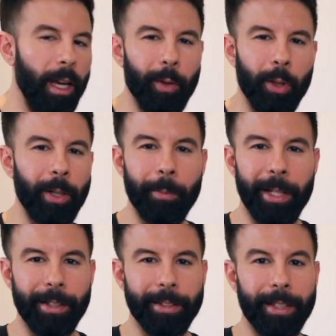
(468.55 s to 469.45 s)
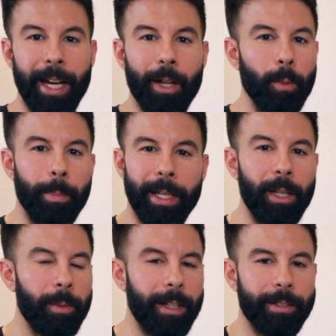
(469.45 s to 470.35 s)
If you're cooking without a scale or
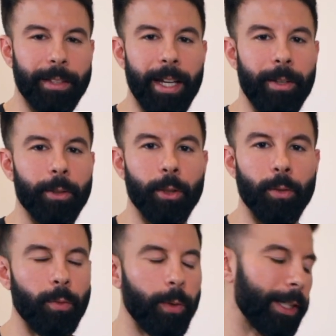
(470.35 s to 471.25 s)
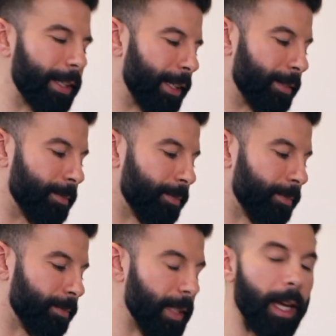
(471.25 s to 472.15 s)
baking without a scale, you're really
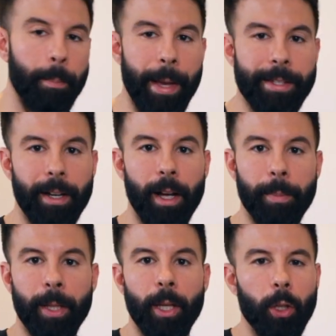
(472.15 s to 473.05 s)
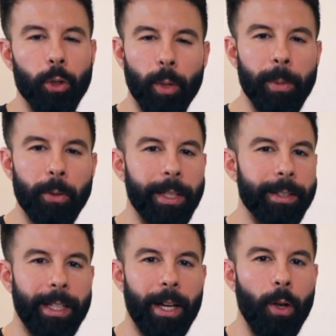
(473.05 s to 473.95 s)
messing up. You should be using a
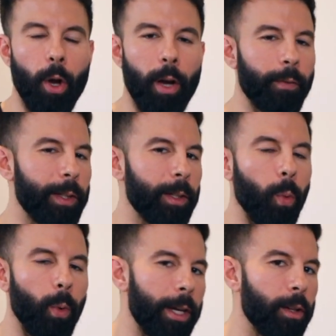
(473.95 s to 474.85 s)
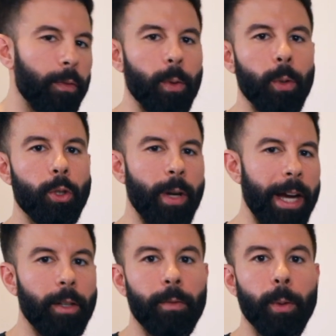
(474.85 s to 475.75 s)
scale often to weigh your food,
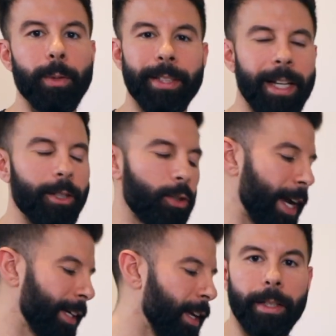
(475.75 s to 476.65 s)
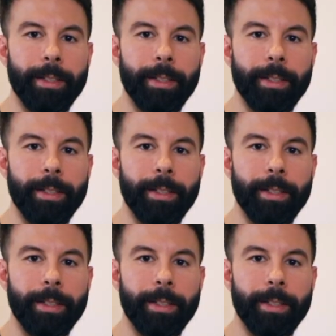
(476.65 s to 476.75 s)
track your food, stay on track.